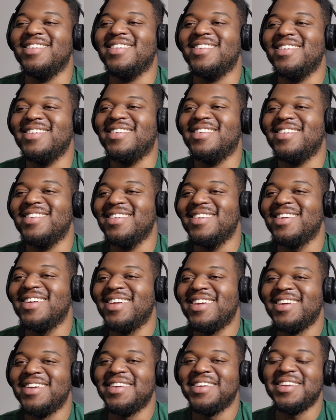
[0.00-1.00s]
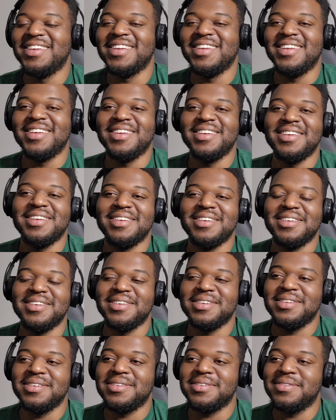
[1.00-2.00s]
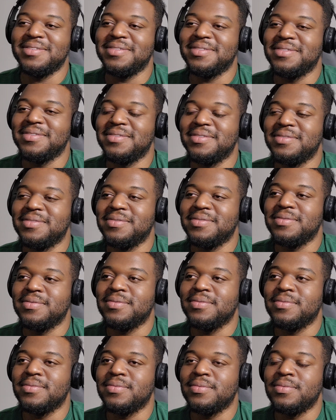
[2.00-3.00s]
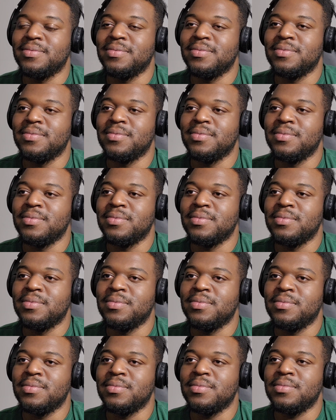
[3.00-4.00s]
Nobody speaks.